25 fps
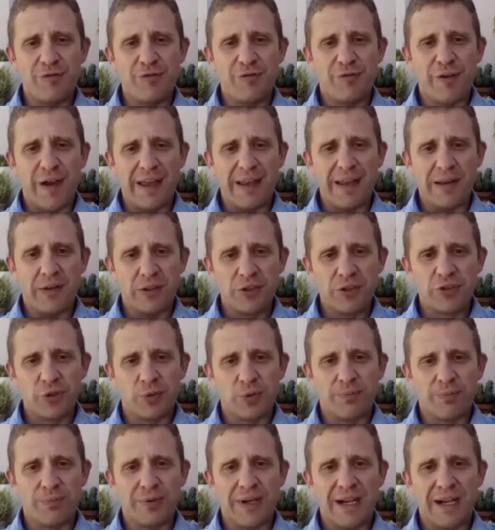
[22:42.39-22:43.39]
fails
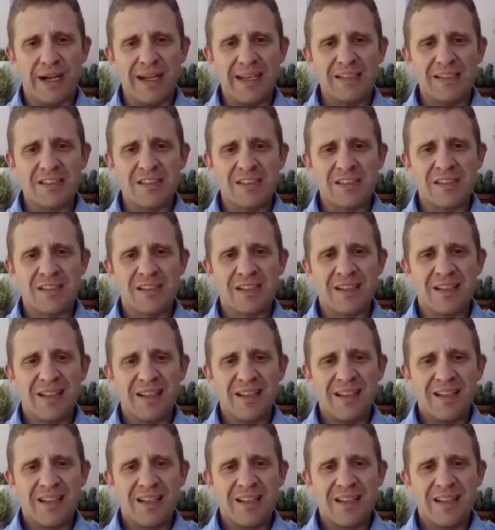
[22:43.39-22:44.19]
or breaks?